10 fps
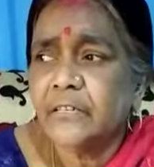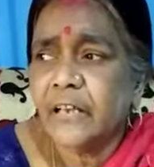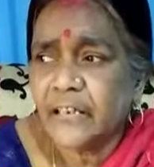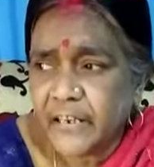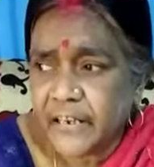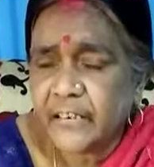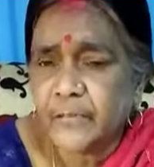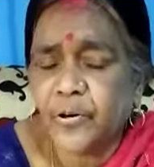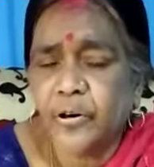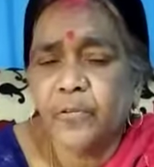
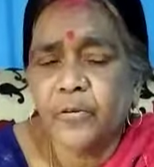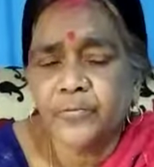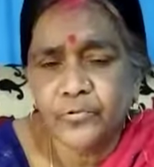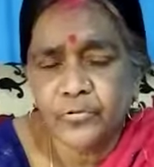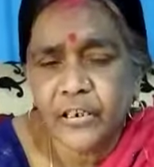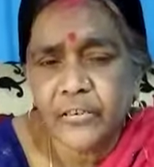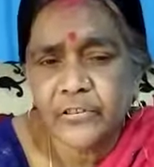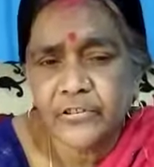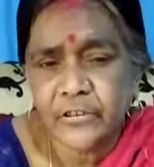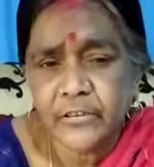aldehydic form of 2
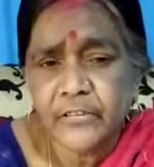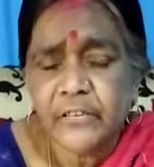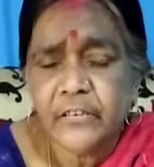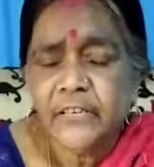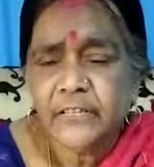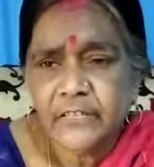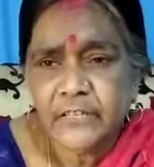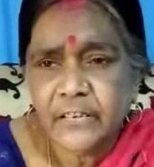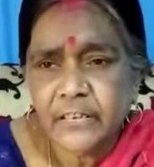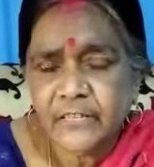carbon unit
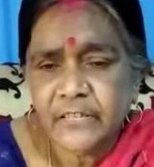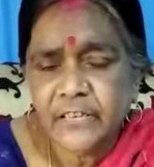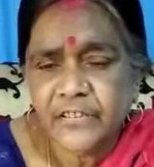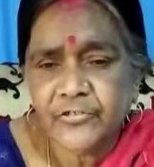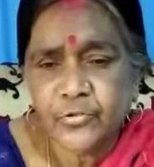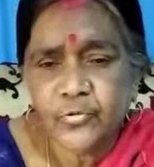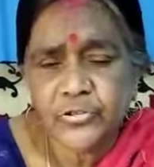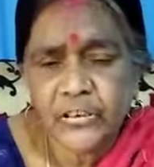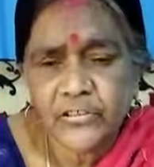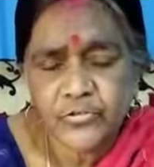CHO,
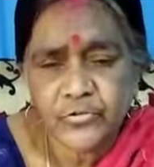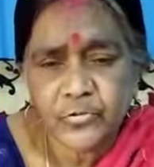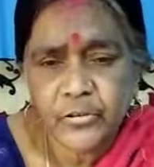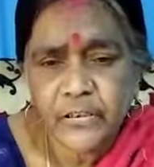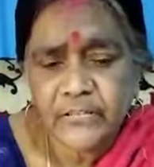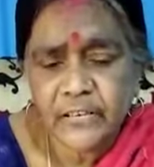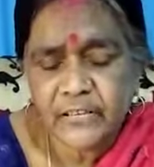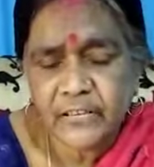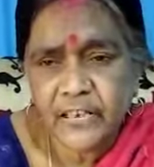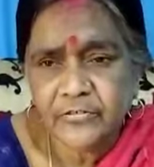CH2OH, and
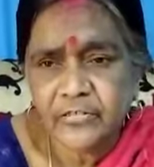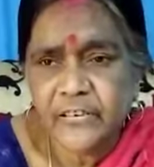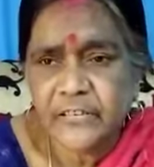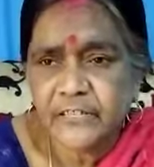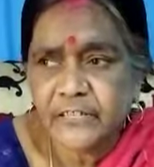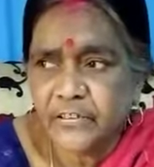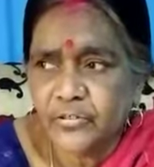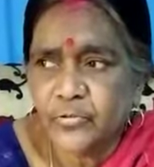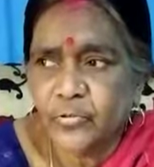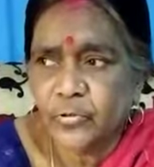the glycolate is
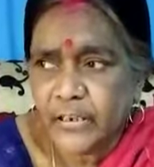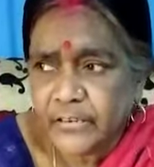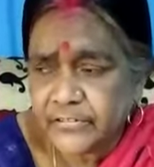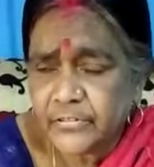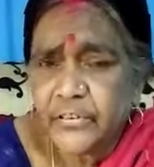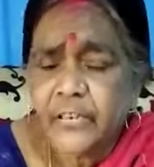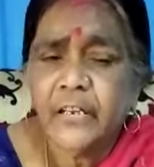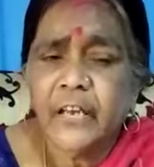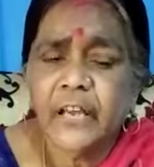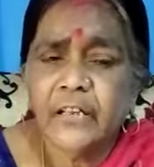COOH
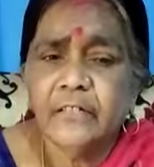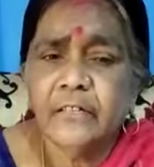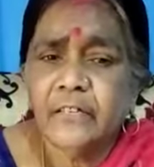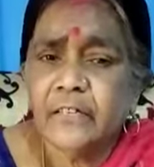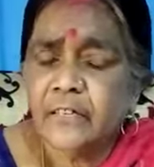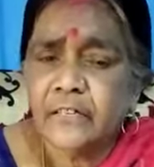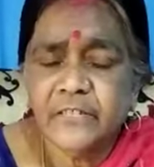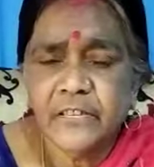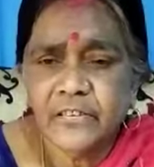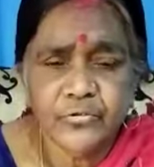and
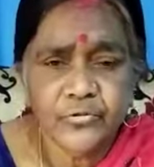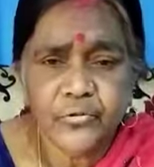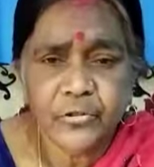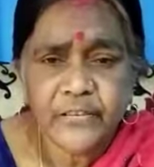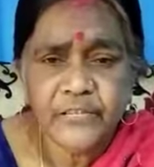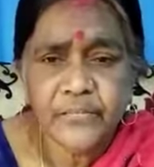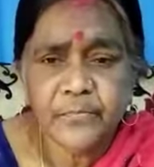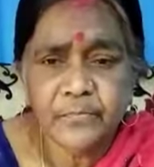CH2OH.